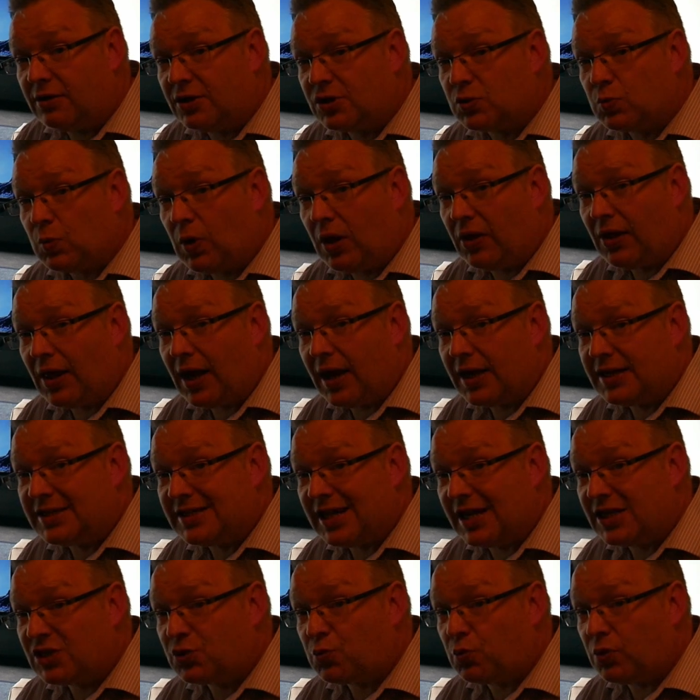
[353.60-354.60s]
as well that I
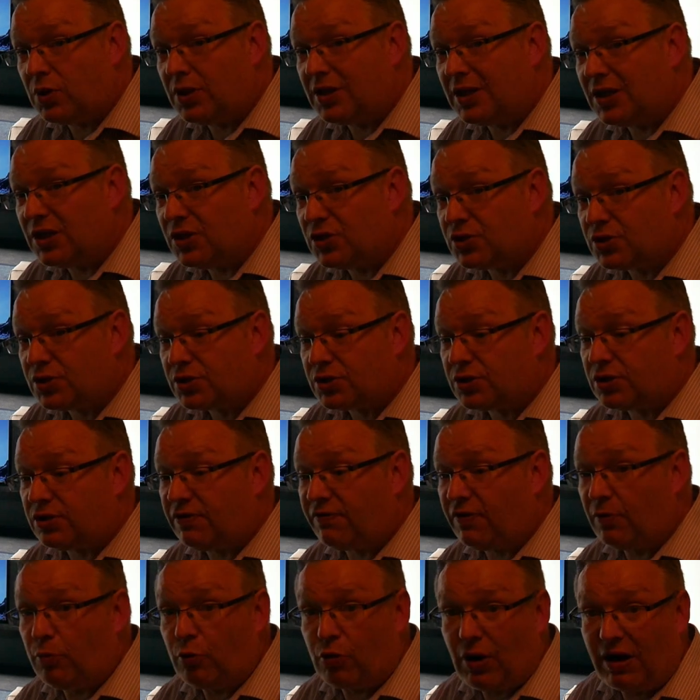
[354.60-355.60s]
test with is the
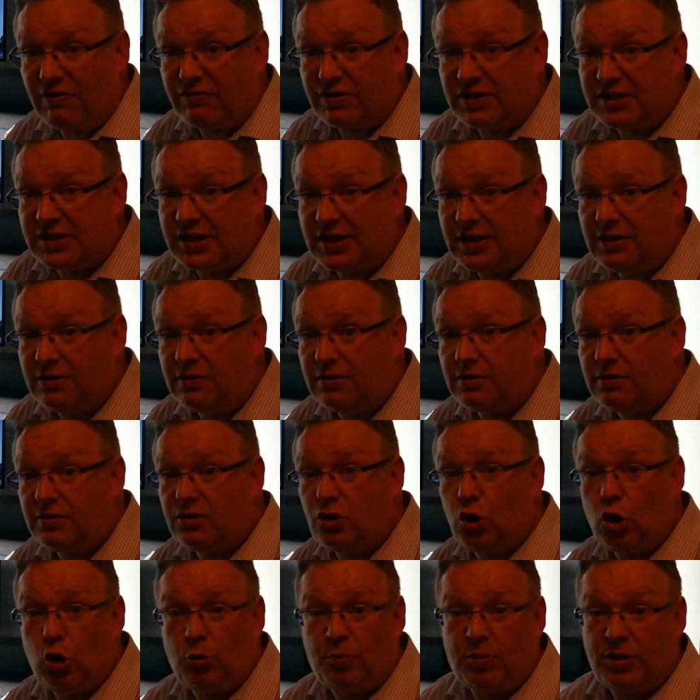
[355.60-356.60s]
film Gravity.
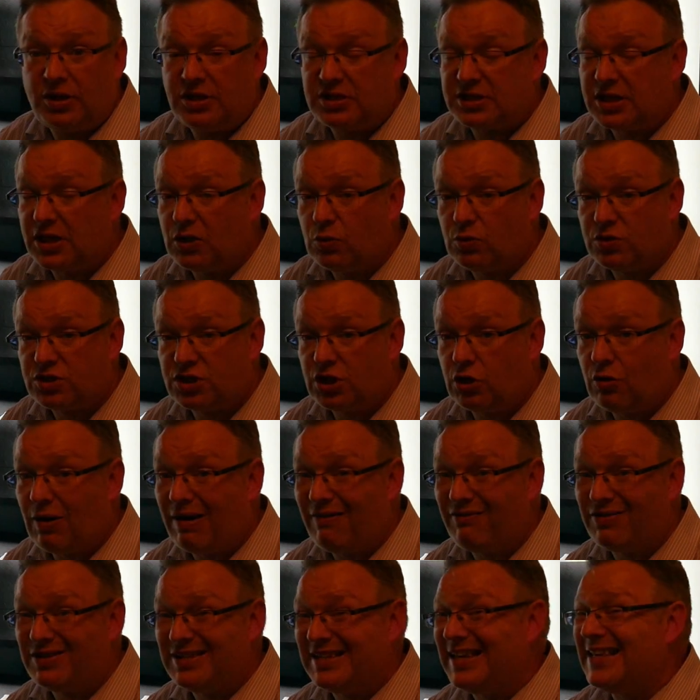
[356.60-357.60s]
The opening sequence to
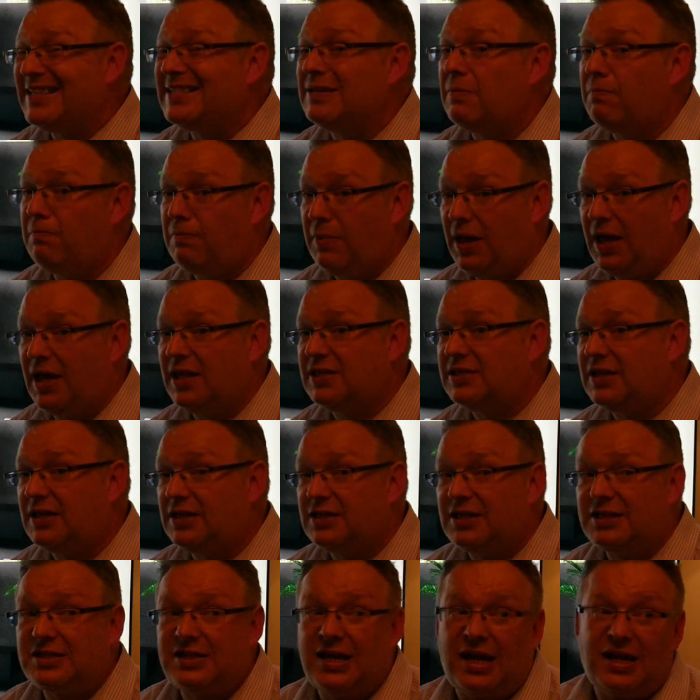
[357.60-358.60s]
Gravity is amazing
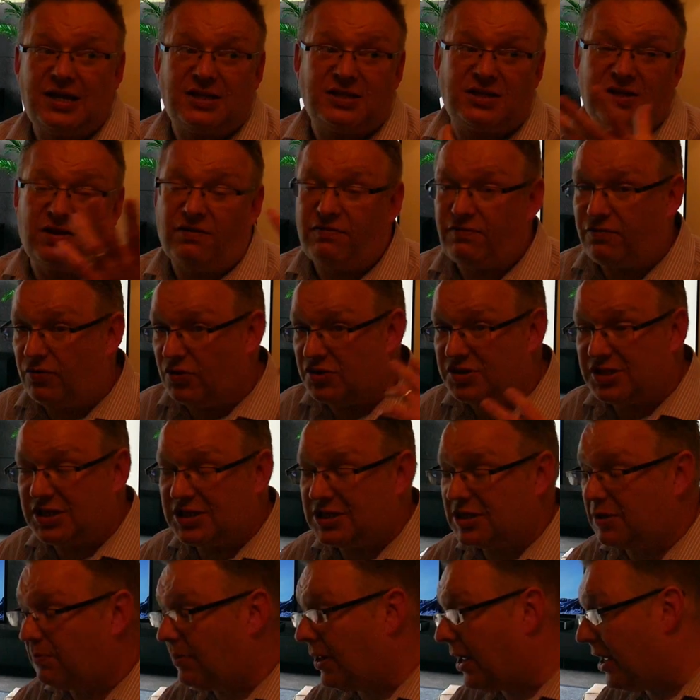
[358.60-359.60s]
to test for a
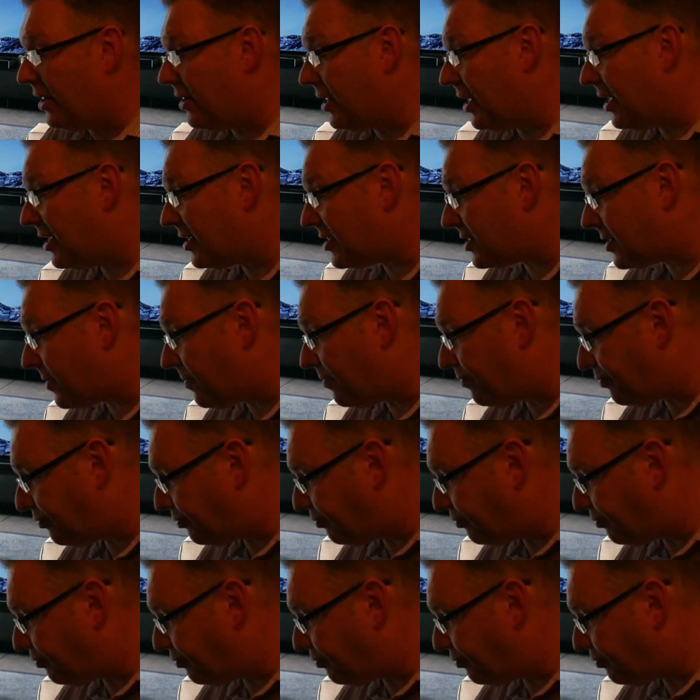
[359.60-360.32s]
system like this.